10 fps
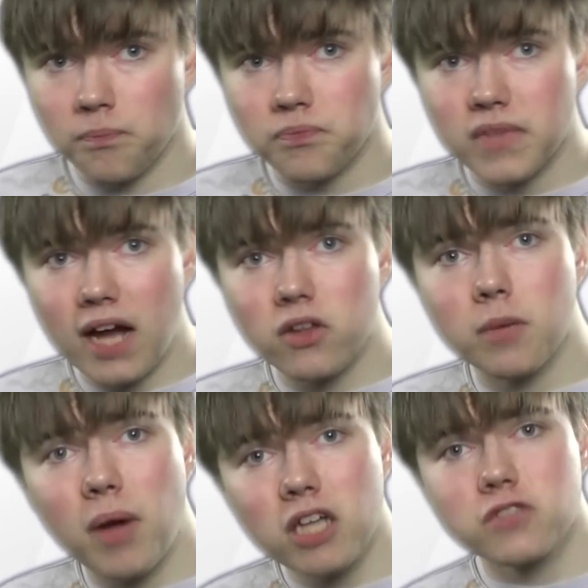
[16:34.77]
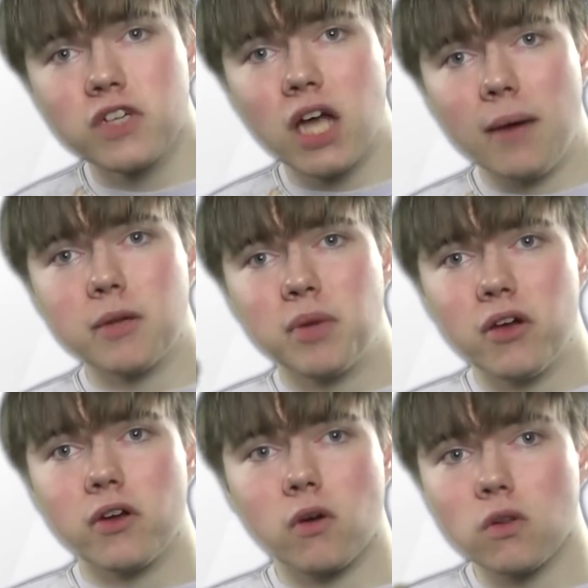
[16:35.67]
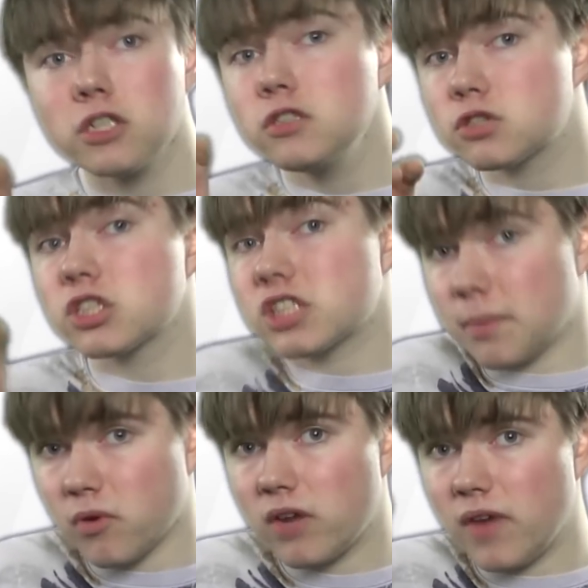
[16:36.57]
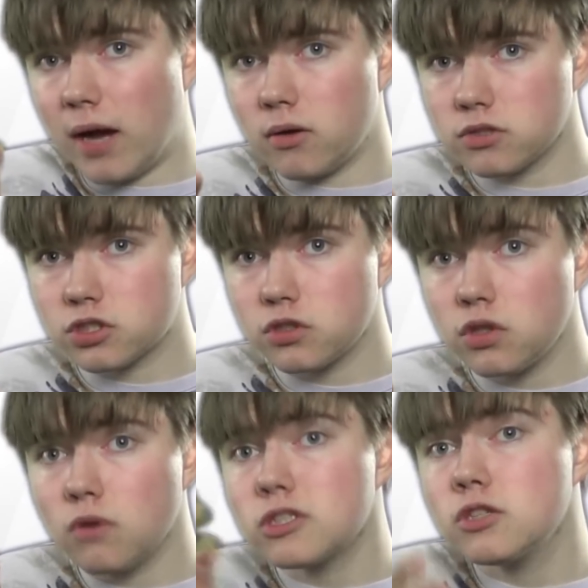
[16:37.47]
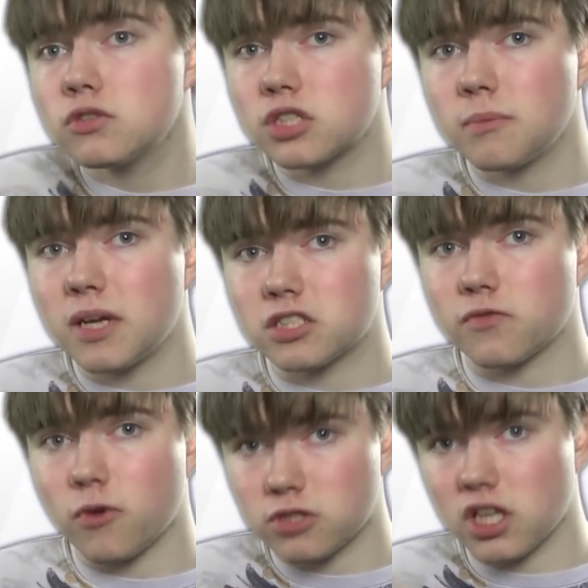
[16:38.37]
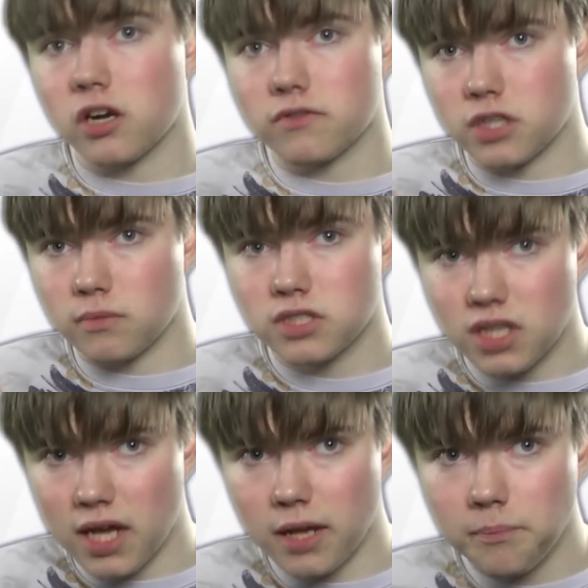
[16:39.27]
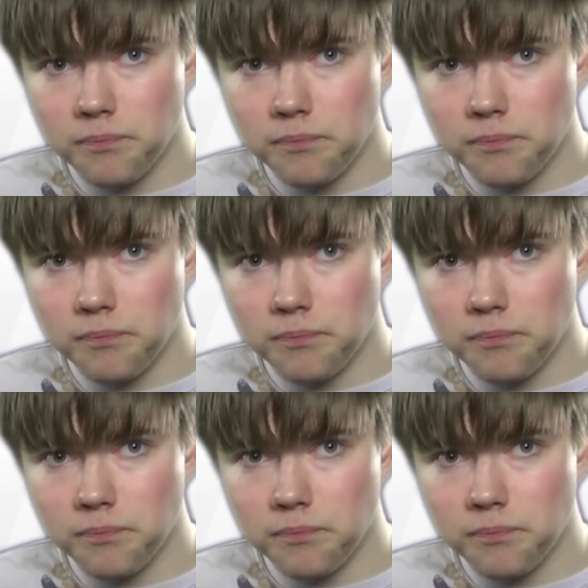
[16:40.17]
Now, the apostrophe, comma, and period are only used to separate vowels, so you don't use them as the first letter of someone's name.